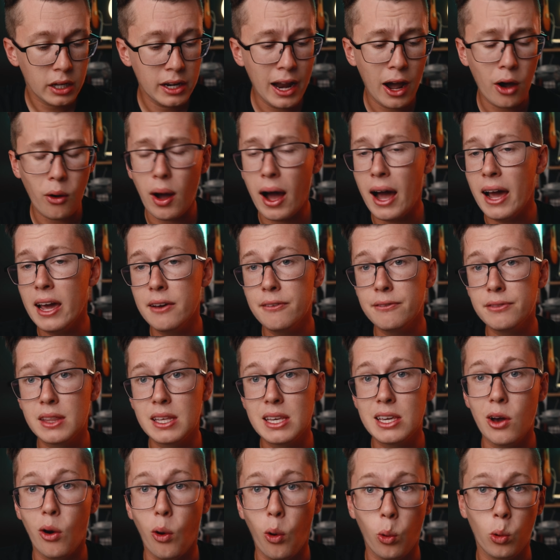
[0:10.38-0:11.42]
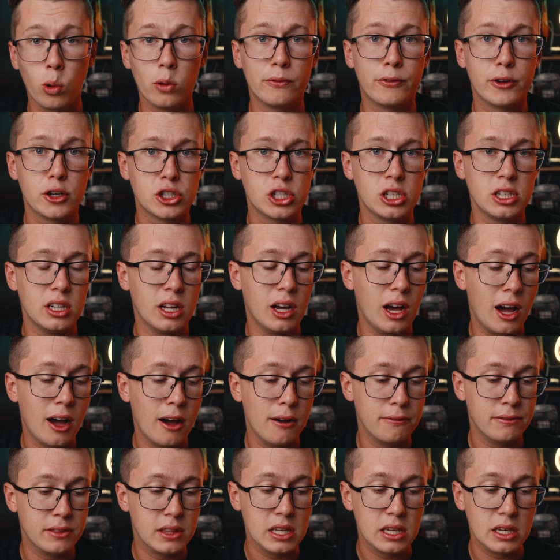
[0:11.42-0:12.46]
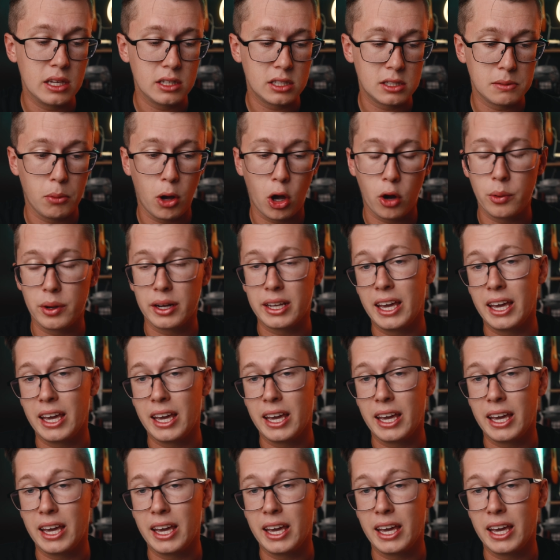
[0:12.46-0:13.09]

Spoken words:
Now I have the old version of the smaller